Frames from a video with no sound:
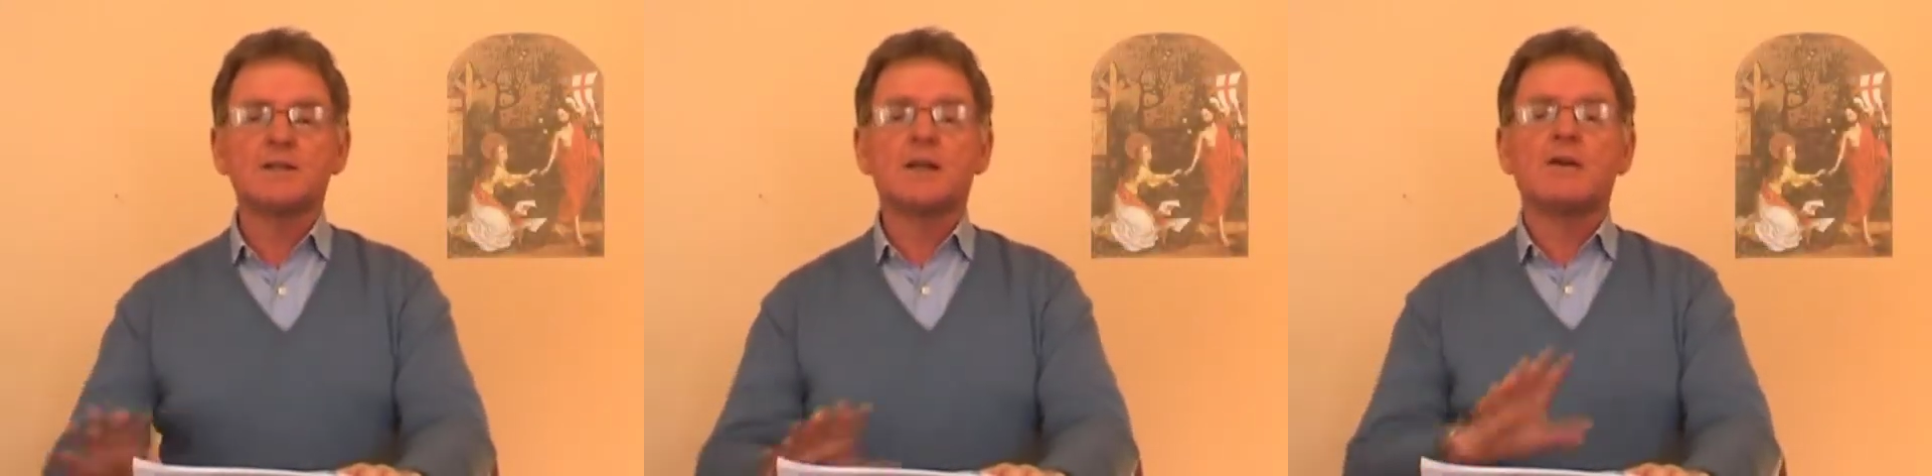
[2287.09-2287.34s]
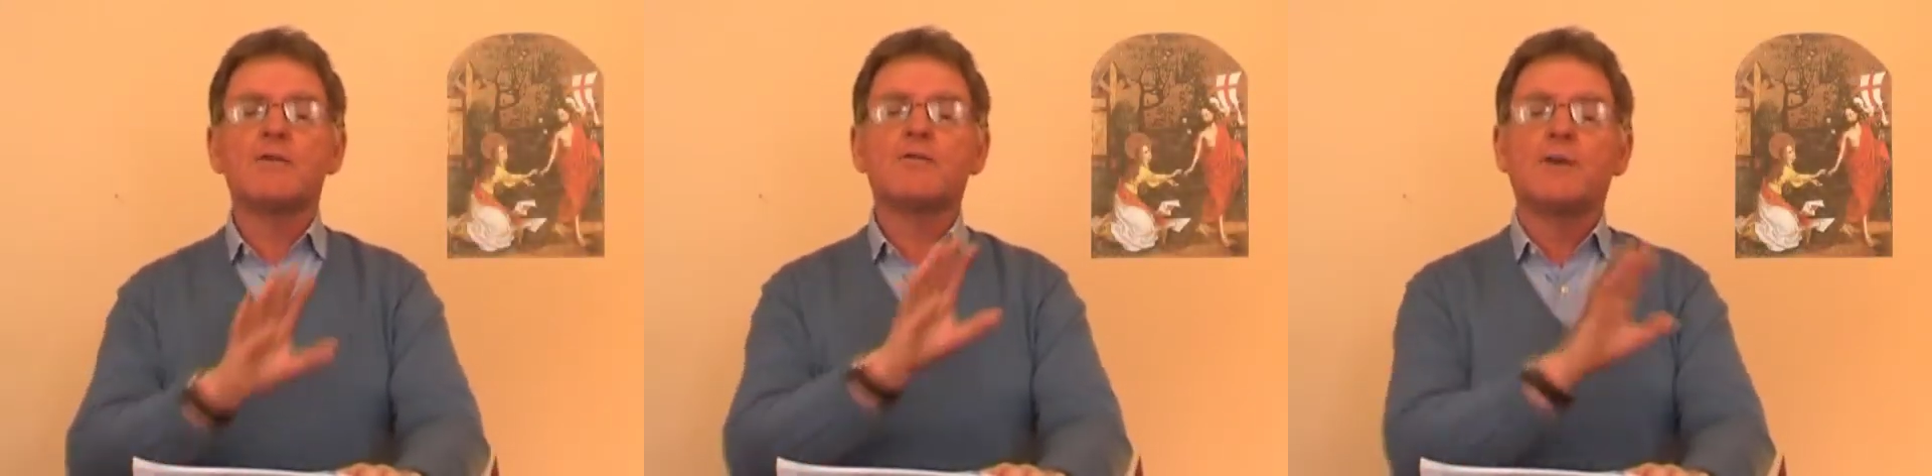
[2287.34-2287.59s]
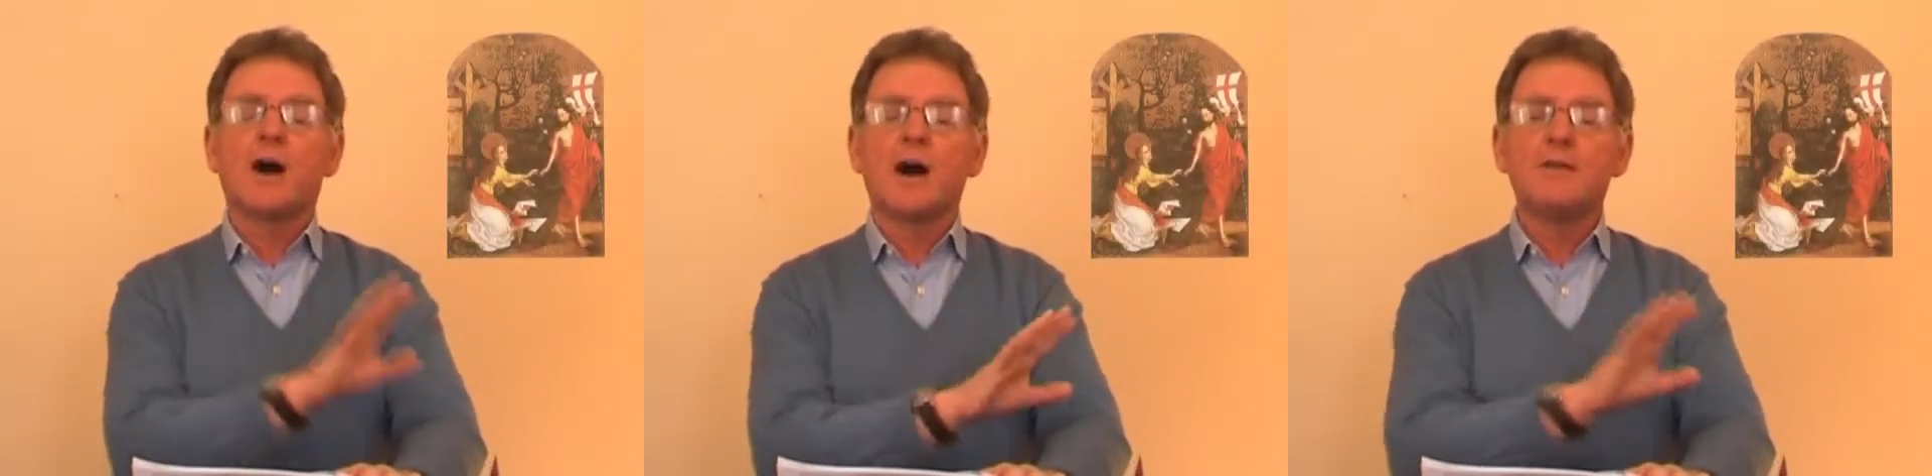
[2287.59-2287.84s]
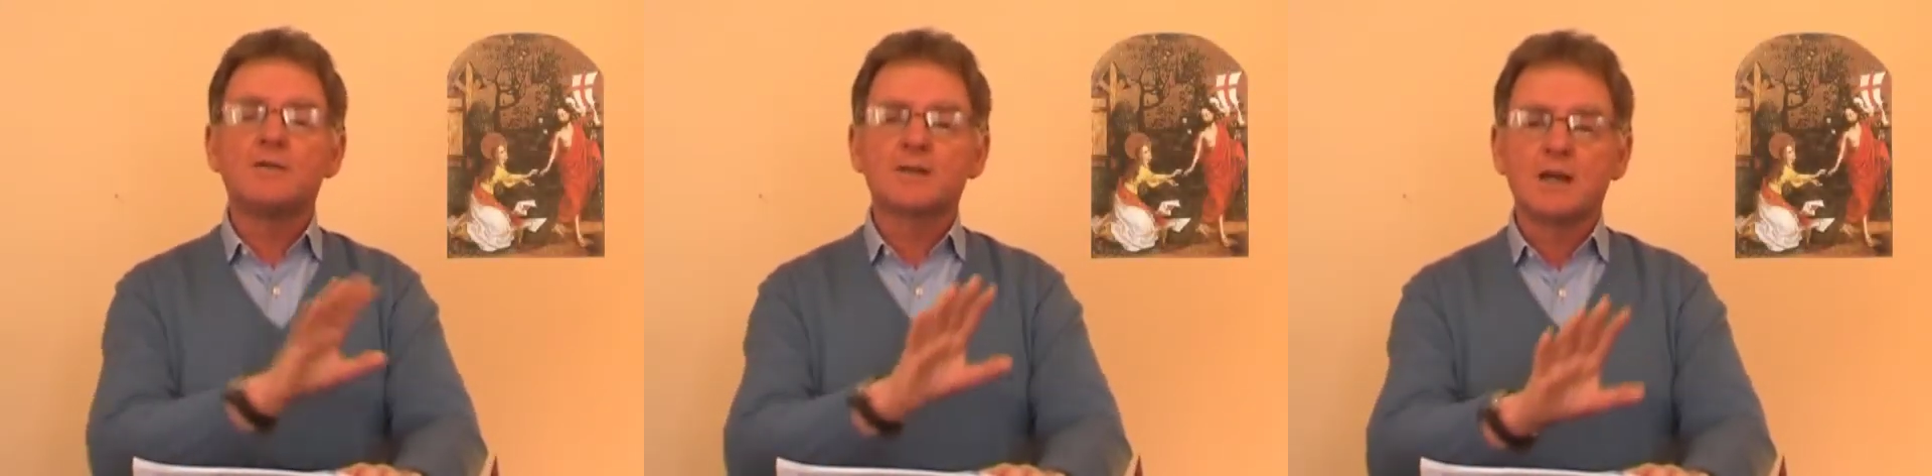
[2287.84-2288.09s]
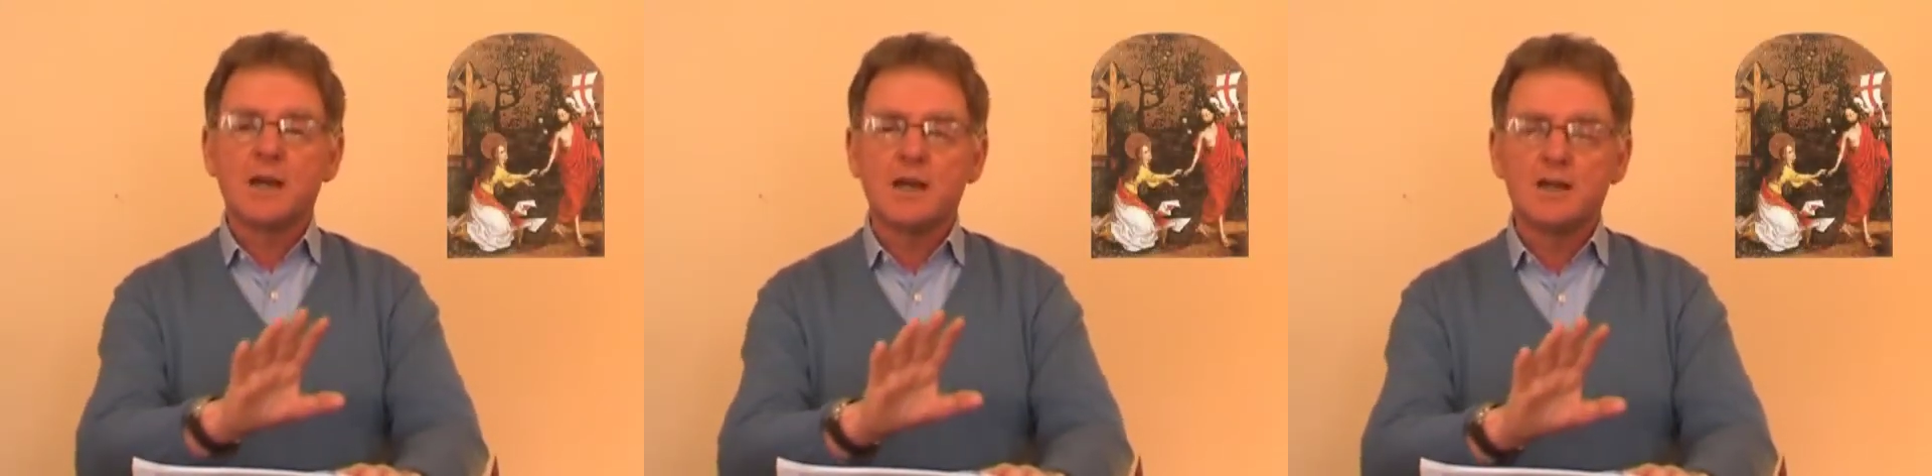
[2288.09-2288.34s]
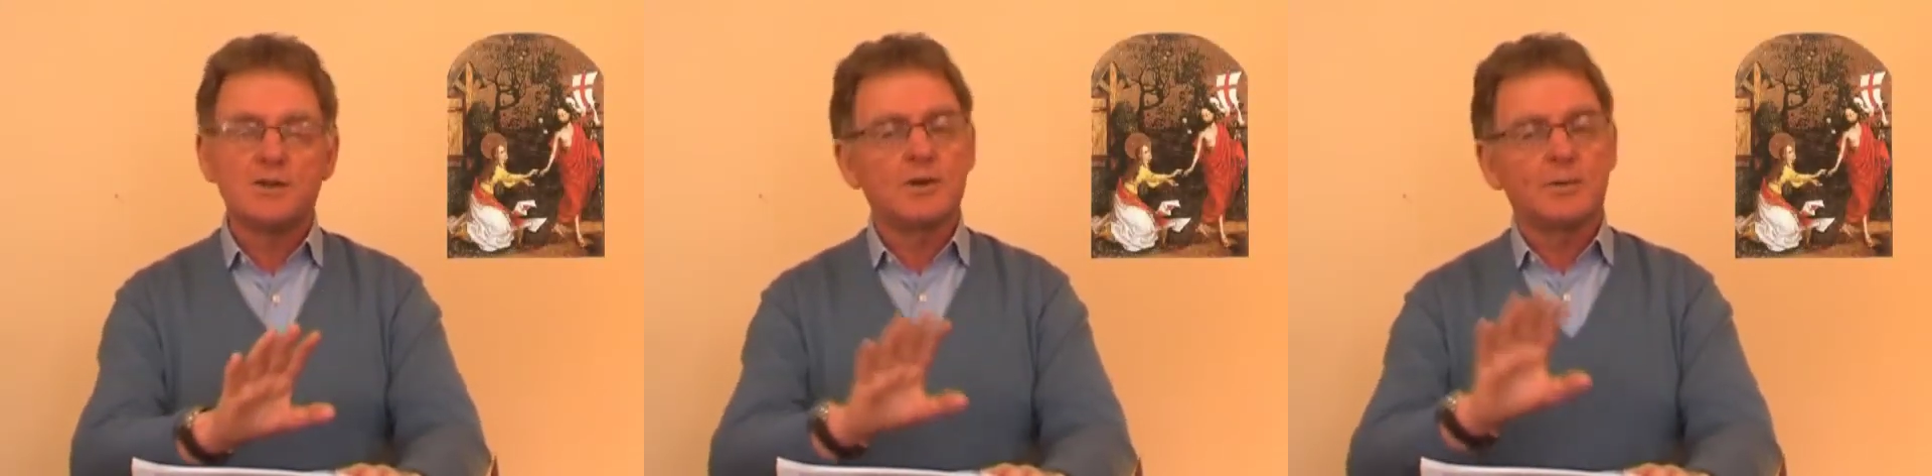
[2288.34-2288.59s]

there are 5 scenes